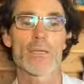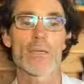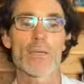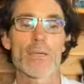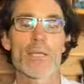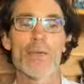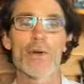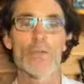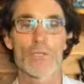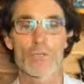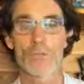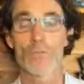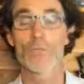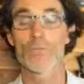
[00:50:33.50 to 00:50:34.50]
and also
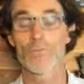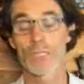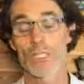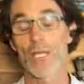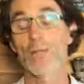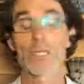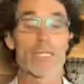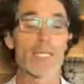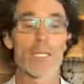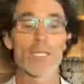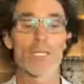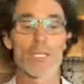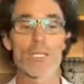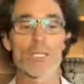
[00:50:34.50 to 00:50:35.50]

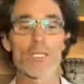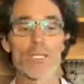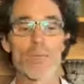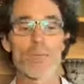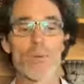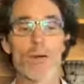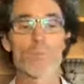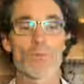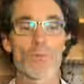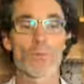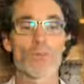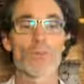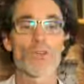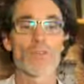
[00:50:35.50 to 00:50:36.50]
subluxation and just problems when
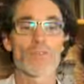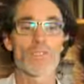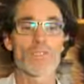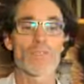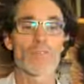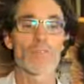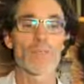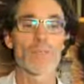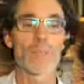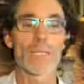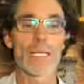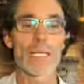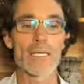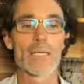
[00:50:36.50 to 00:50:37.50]
the nervous system's
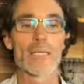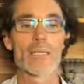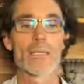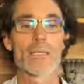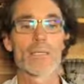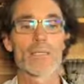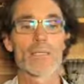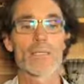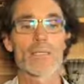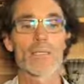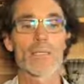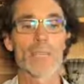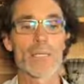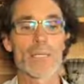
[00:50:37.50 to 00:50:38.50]
being
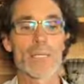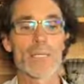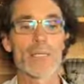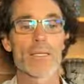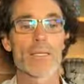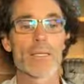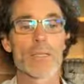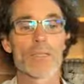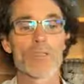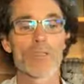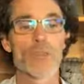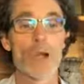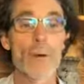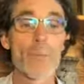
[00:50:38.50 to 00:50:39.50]
stimulated.
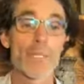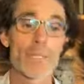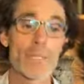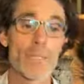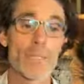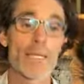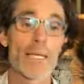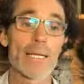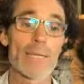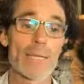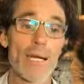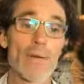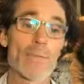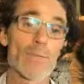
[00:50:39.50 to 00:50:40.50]
Trauma sympathetic
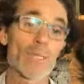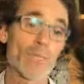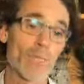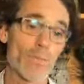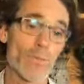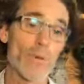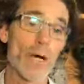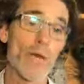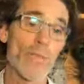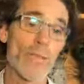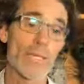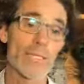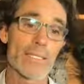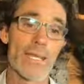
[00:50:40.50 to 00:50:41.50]
dominance as well.
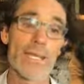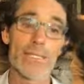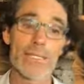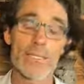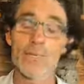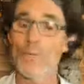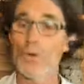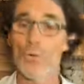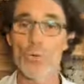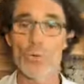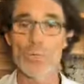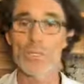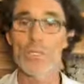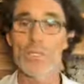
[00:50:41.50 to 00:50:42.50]
Thanks, Nancy. Of
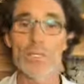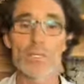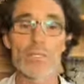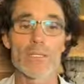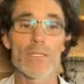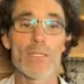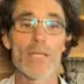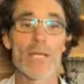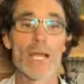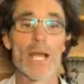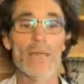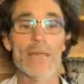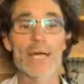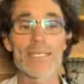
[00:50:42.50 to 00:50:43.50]
course, that's
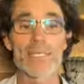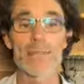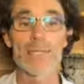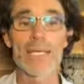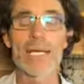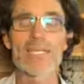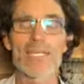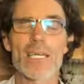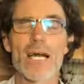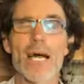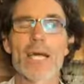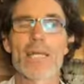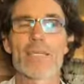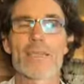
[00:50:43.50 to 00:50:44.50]

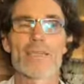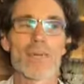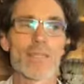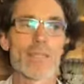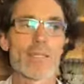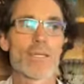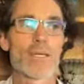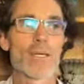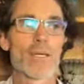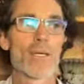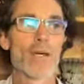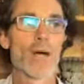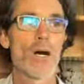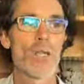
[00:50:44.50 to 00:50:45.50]
kind of, I think,
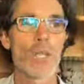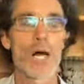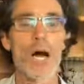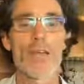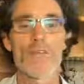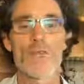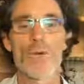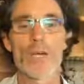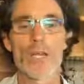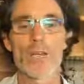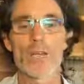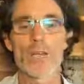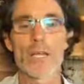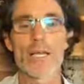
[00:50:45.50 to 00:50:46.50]
a lot of what
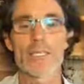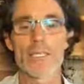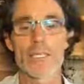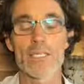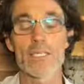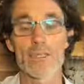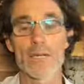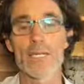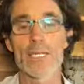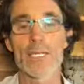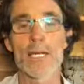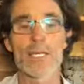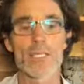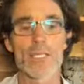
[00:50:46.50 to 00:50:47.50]
underlies teeth grinding
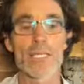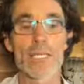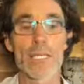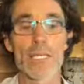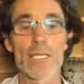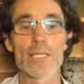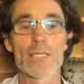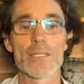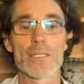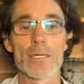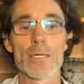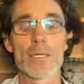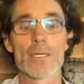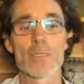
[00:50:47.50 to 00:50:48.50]
actually is
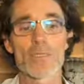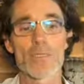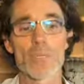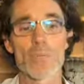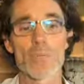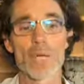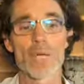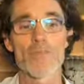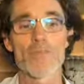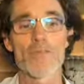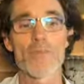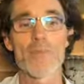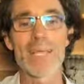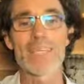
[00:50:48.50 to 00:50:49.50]
some kind of
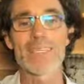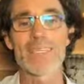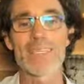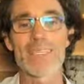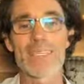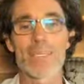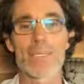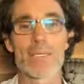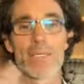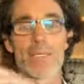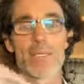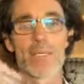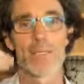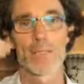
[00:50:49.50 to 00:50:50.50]
basic
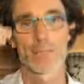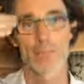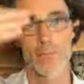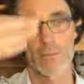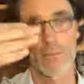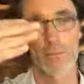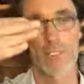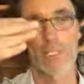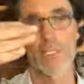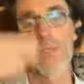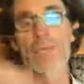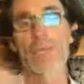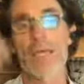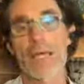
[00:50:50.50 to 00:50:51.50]

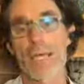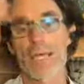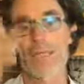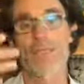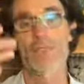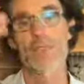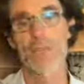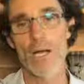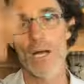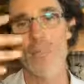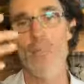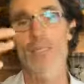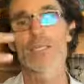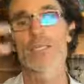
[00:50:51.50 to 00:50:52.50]
sympathetic
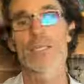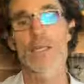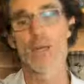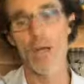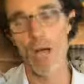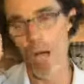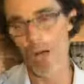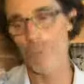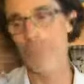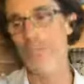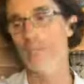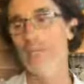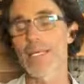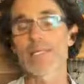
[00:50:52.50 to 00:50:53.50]
dominance, often
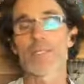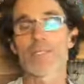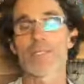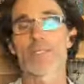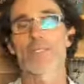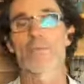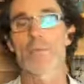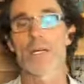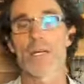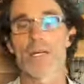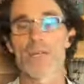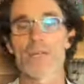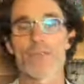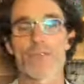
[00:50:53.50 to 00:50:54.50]
based on some kind
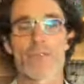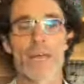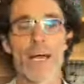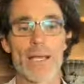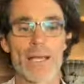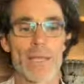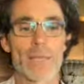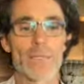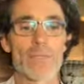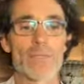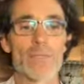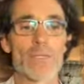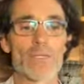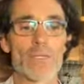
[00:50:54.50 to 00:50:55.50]
of traumatic
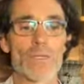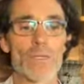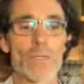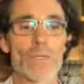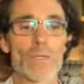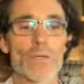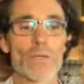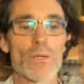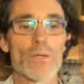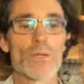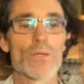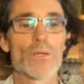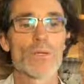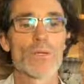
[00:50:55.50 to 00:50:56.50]
experience is where it
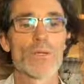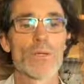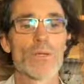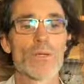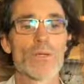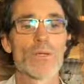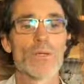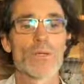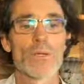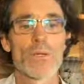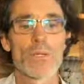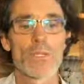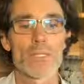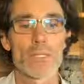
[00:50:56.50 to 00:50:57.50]
starts.
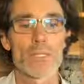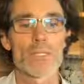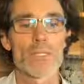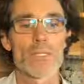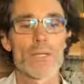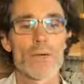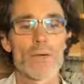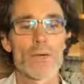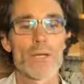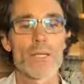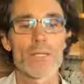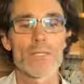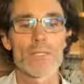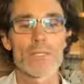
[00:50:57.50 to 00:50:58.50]
Tessa
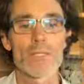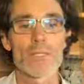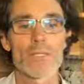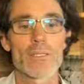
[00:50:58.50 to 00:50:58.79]
Lawrence.